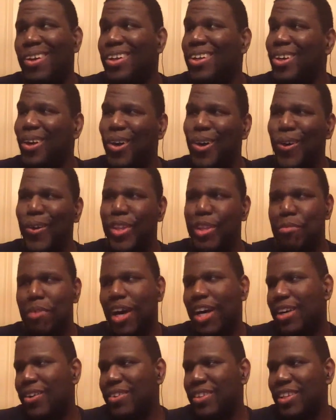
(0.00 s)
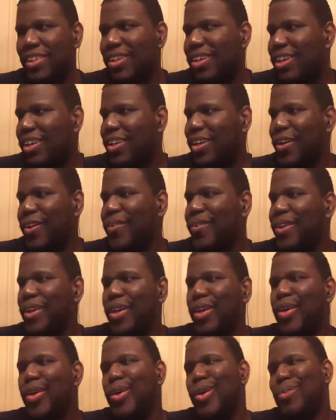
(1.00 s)
Oh, the manga,
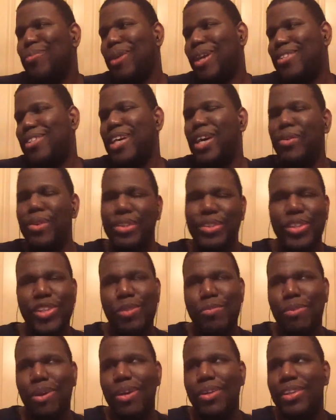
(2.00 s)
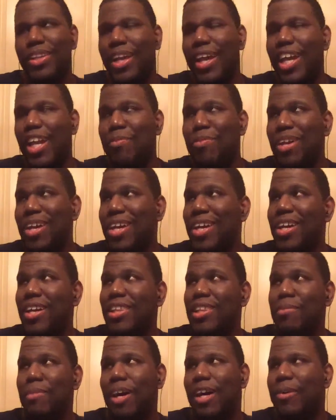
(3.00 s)
by the time we did the anime,
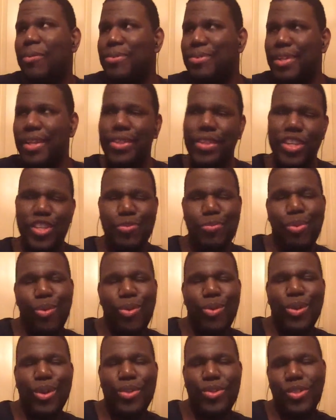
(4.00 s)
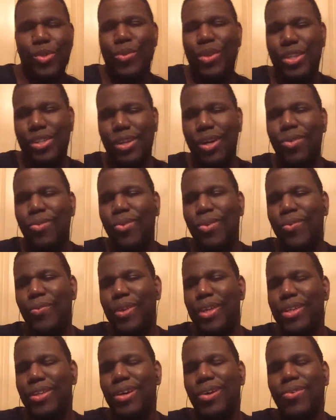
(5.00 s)
the manga was at this point, so we don't
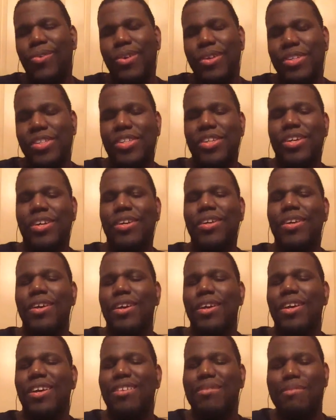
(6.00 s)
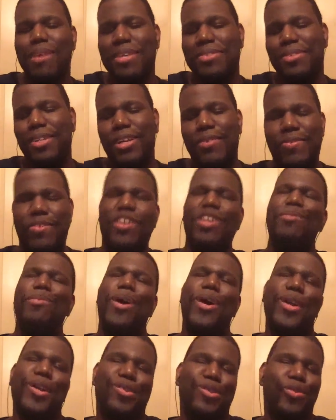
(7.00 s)
want to mess it up for
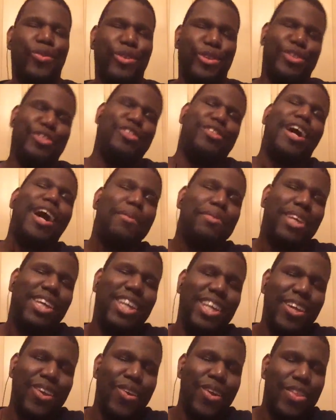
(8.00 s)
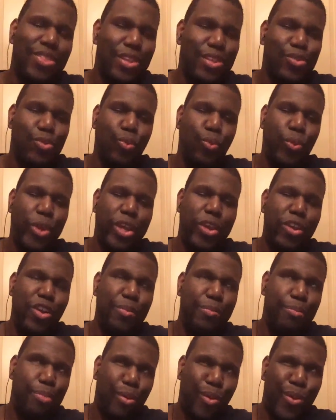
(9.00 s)
anybody. So we're going to stop here at this
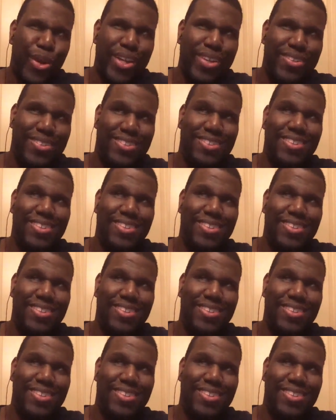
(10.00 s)
weird point.